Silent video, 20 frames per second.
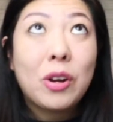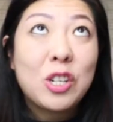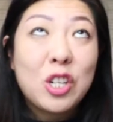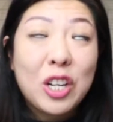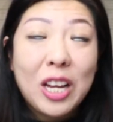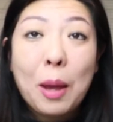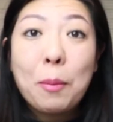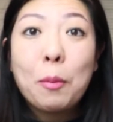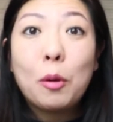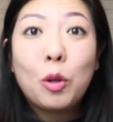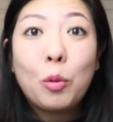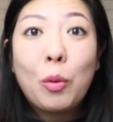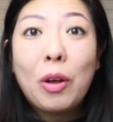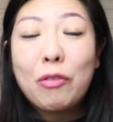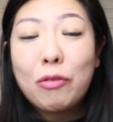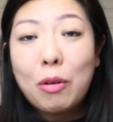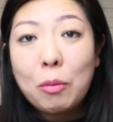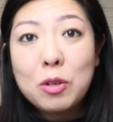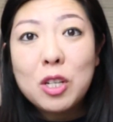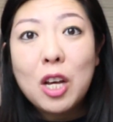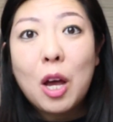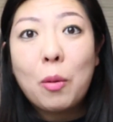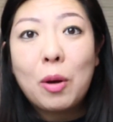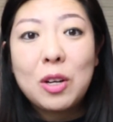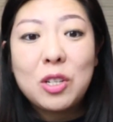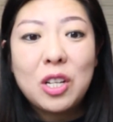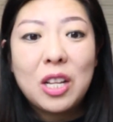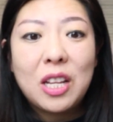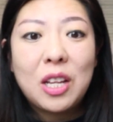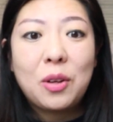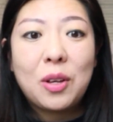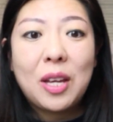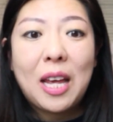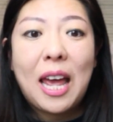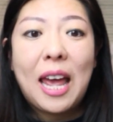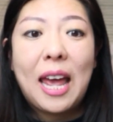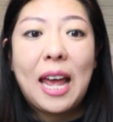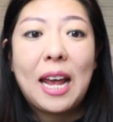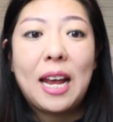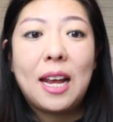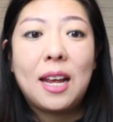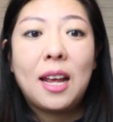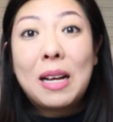She came all the way from Taiwan to the UK.